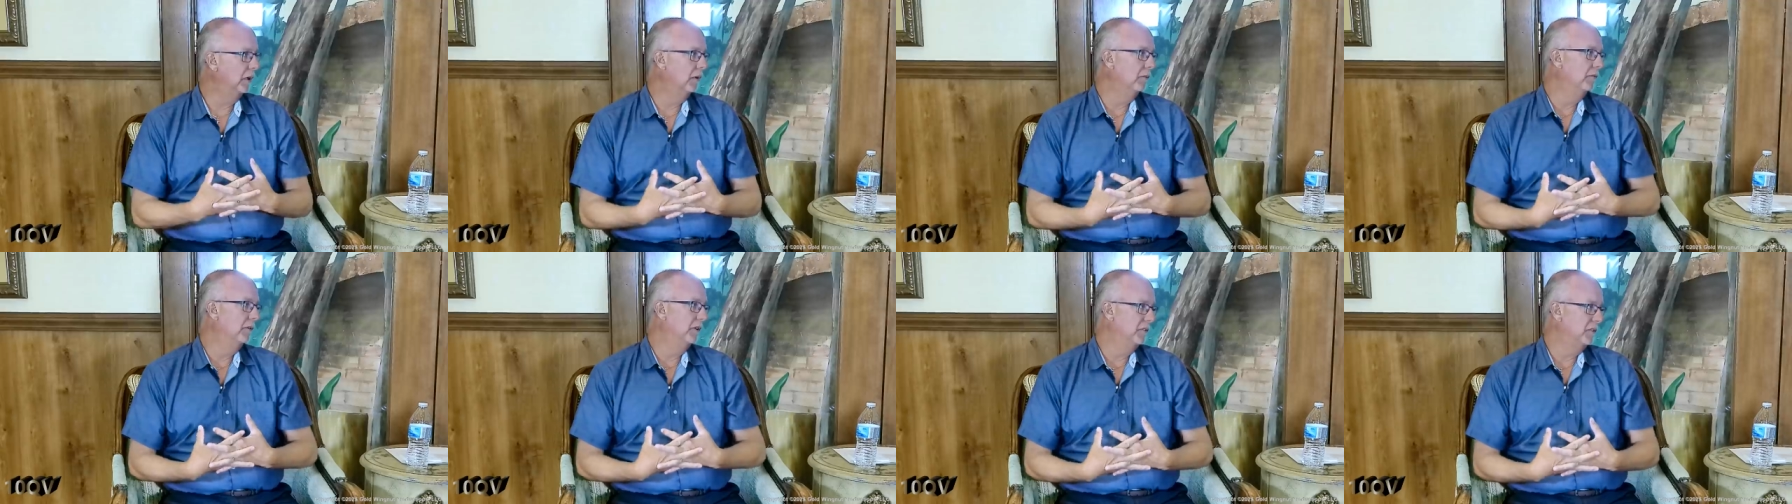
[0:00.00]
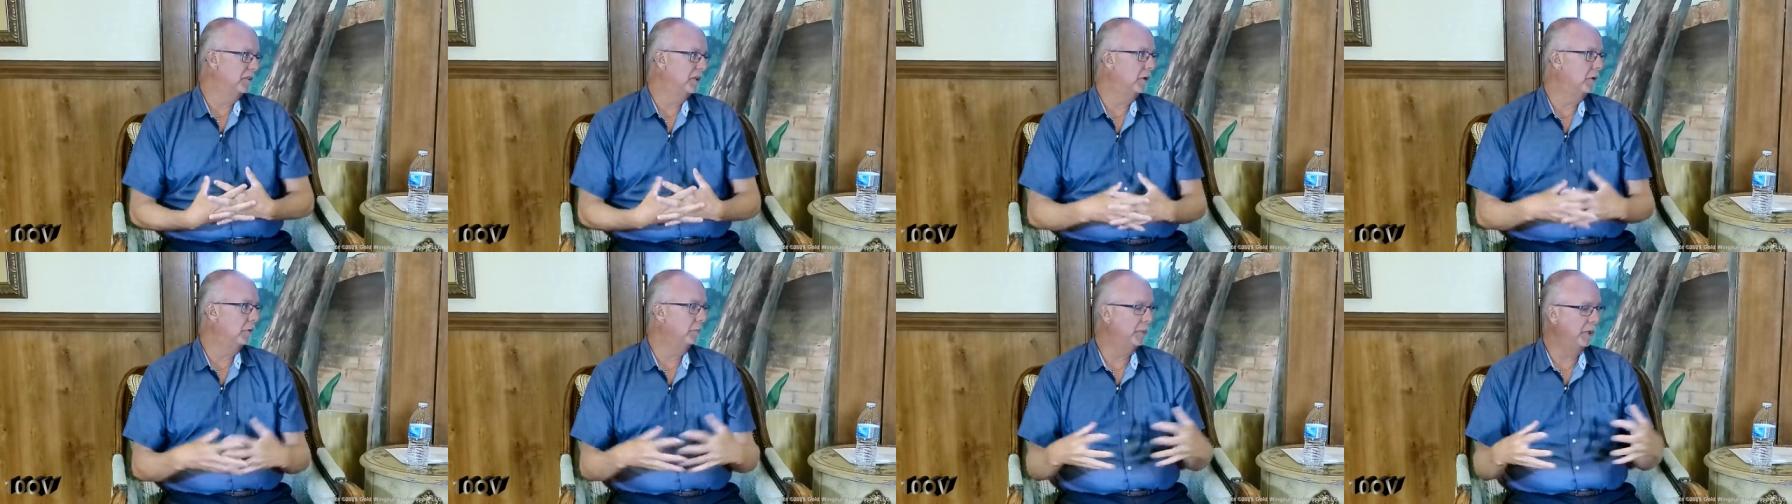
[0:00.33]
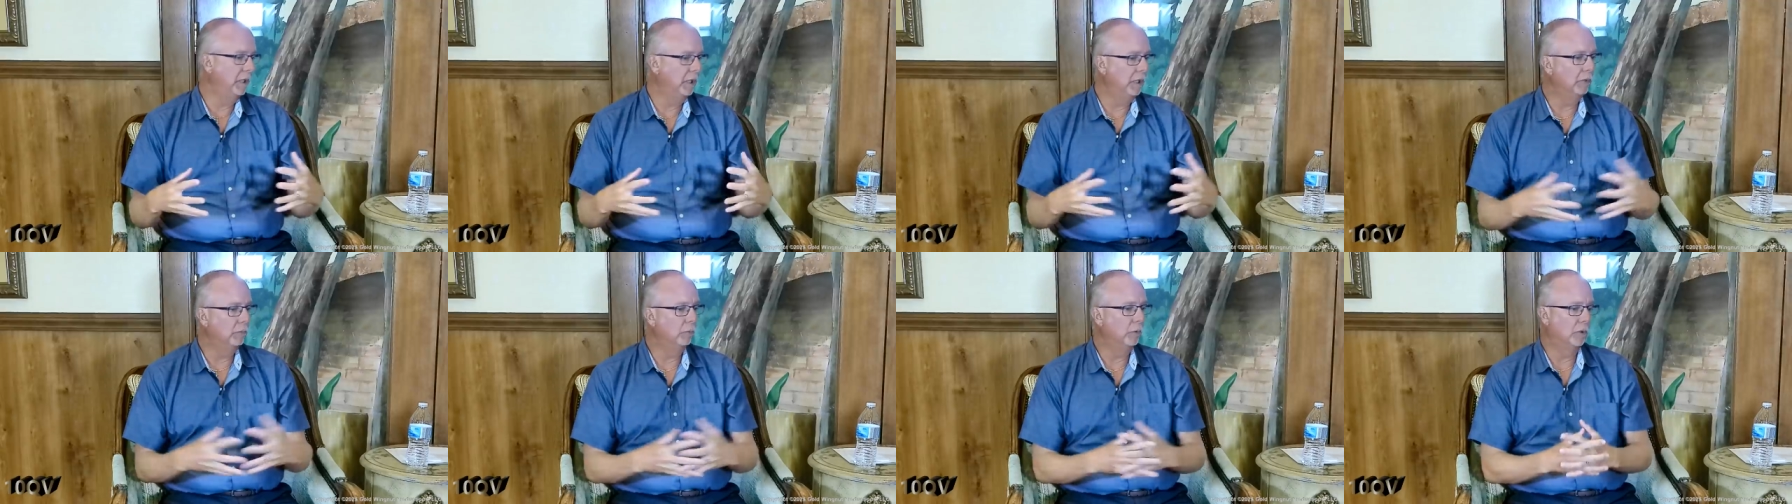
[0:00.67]
Ezell
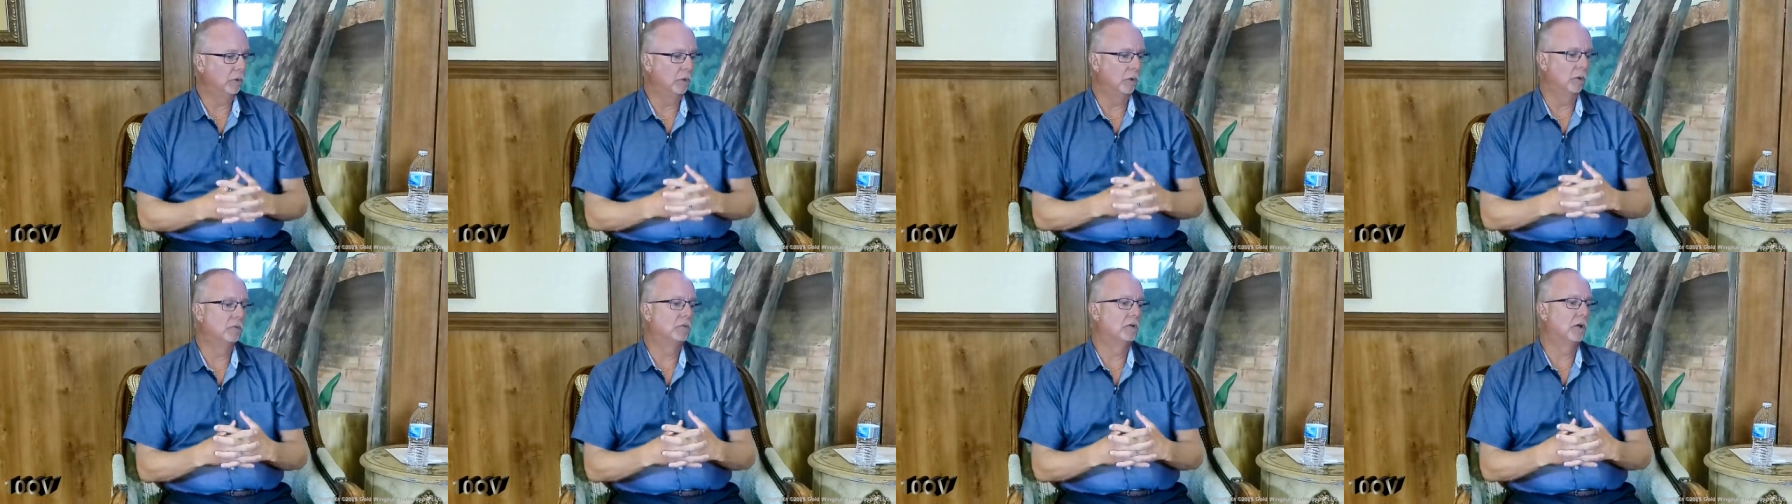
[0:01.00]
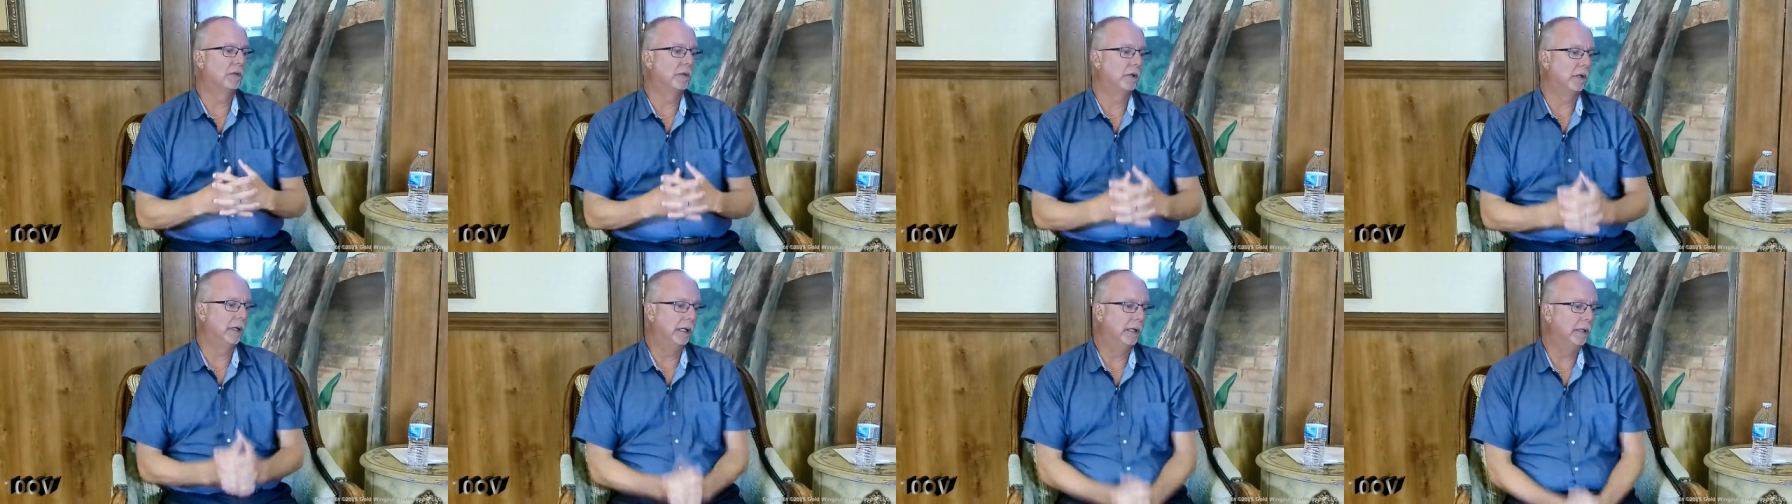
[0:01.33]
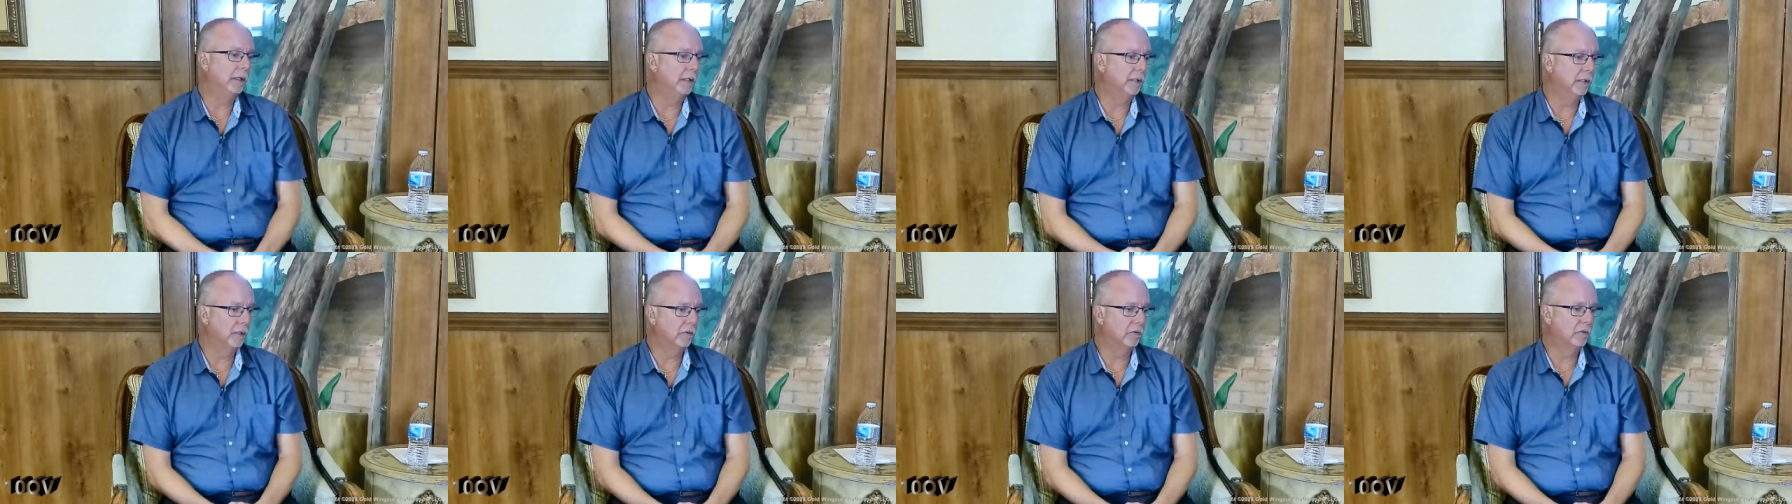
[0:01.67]
being with those other
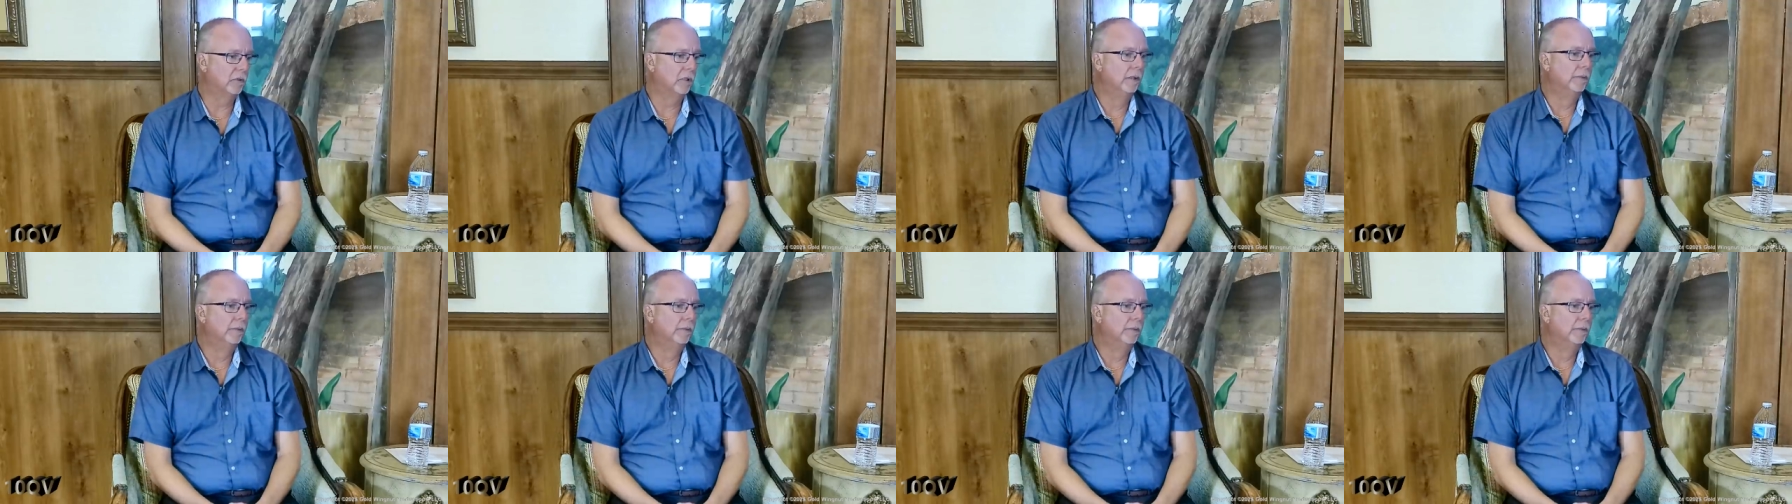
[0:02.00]
areas